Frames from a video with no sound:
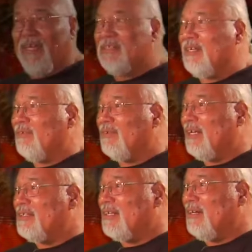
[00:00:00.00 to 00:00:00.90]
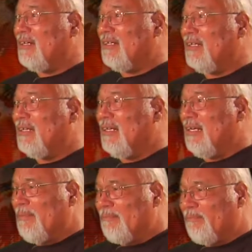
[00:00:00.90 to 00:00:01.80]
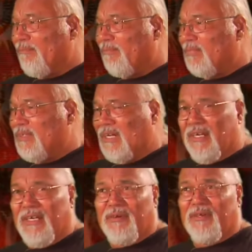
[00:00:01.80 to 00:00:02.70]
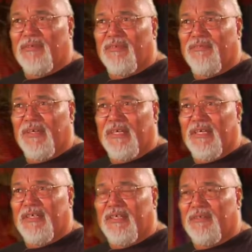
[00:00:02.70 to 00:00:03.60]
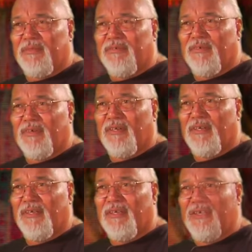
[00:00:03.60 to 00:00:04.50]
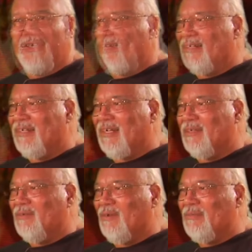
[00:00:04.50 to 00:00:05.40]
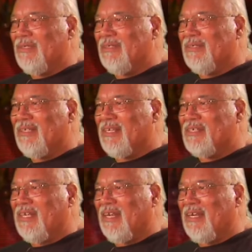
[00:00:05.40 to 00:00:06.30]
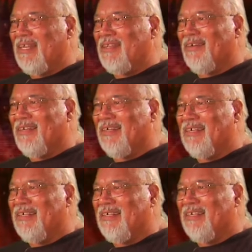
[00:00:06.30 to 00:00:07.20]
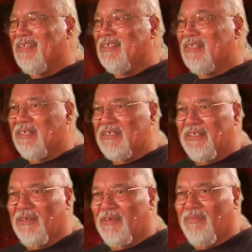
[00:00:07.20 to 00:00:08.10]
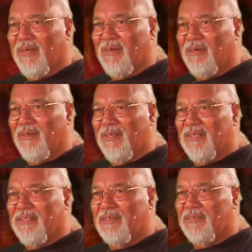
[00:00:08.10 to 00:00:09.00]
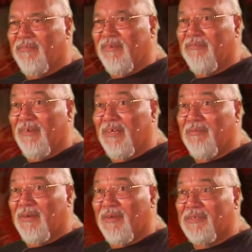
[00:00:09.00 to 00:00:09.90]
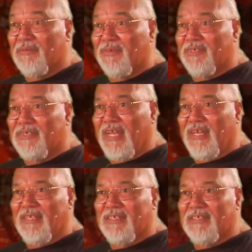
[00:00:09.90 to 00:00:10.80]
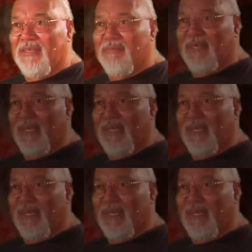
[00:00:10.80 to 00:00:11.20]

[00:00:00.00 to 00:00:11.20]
I used to hear when I started, gee, I never heard of a funny Indian before. And, and the woman that said it, I thought, she doesn't know better. And it's also very funny, but also real sad at the same